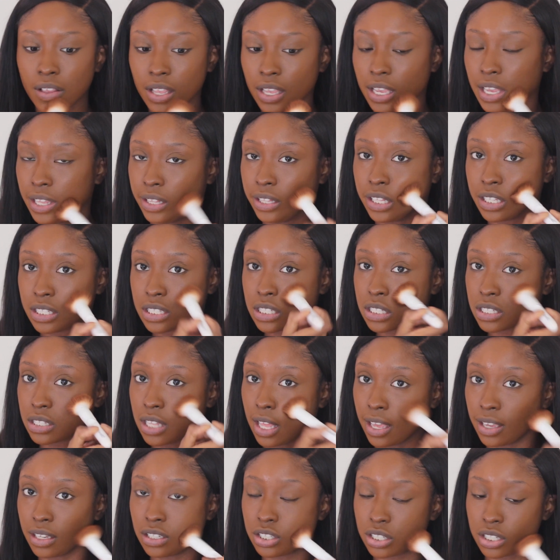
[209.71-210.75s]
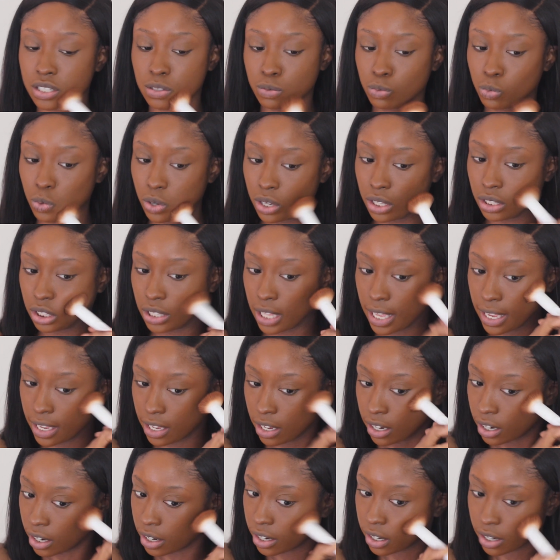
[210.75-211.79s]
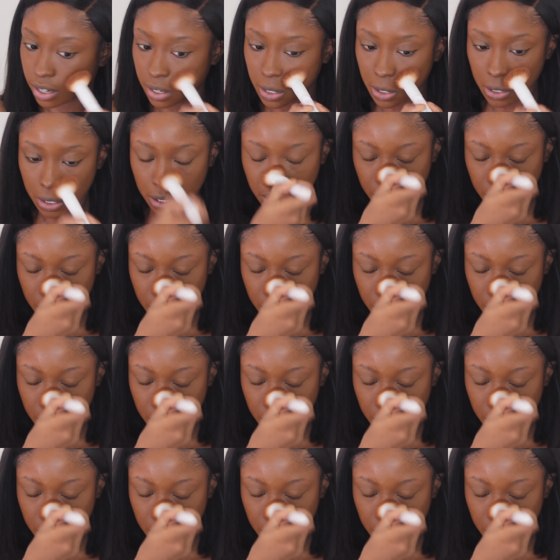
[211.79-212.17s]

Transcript: And this is like just one layer.